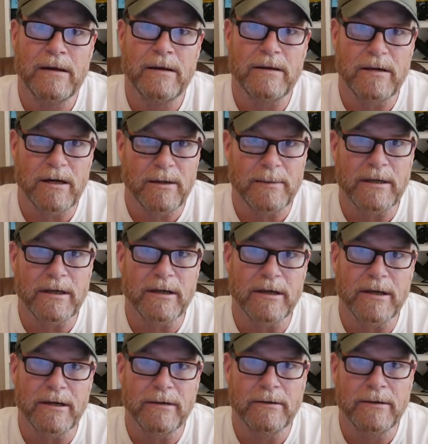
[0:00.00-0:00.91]
Y'all be
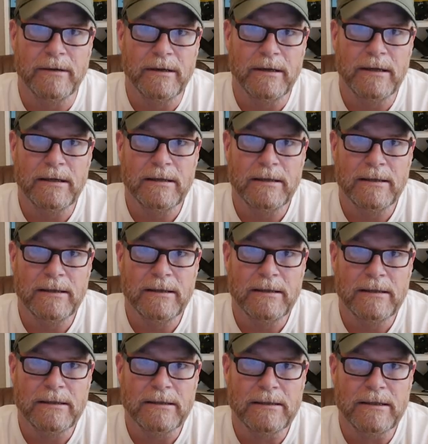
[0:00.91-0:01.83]
good.
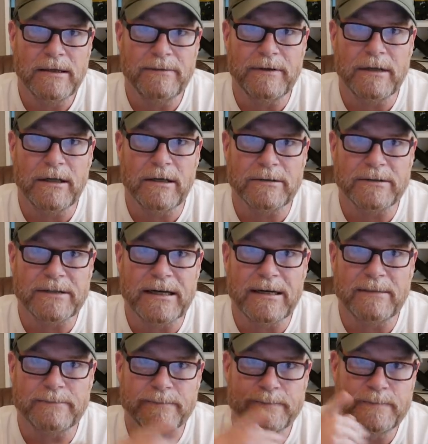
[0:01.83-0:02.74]
Love you long
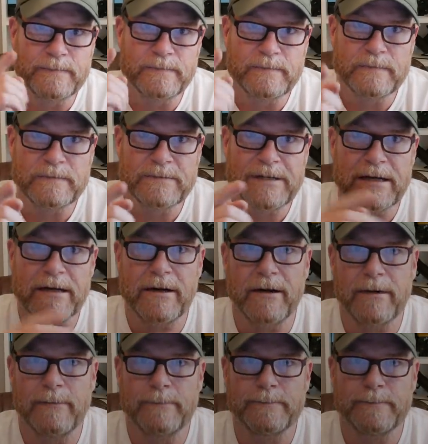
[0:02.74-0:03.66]
time. Take care.